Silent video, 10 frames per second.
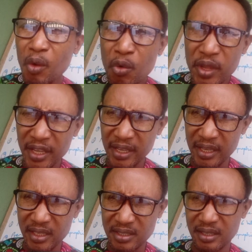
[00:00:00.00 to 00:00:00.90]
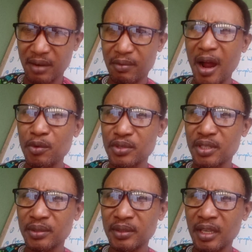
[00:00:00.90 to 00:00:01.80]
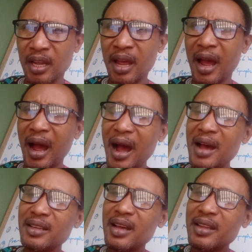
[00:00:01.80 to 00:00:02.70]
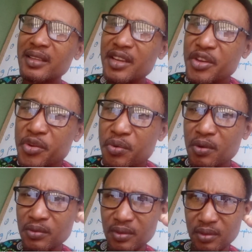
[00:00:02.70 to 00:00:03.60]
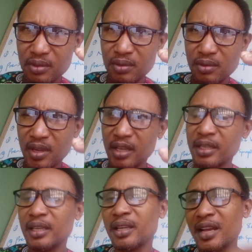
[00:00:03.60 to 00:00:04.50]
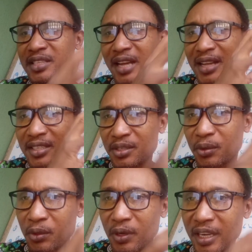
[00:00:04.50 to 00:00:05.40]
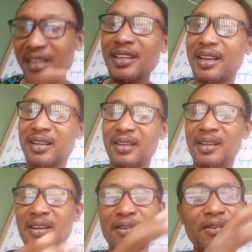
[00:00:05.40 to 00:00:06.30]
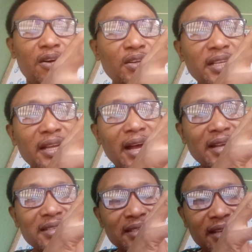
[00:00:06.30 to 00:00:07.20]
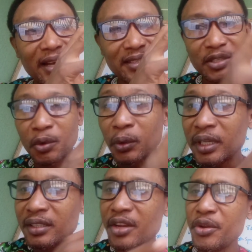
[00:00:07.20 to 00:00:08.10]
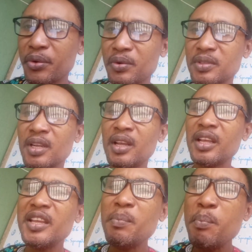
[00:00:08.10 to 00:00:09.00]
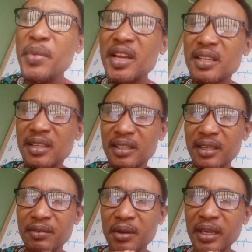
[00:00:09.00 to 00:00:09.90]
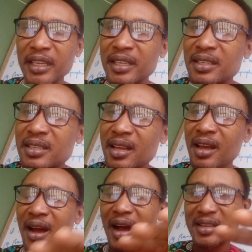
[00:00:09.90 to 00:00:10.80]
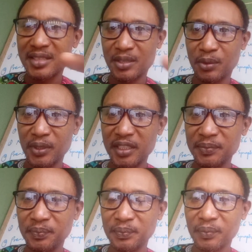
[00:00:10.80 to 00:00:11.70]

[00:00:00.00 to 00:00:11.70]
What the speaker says: okay, it is aroused, and the neurons, okay, the acetylcholic or the acetylcholine neurons, immediately they release acetylcholine,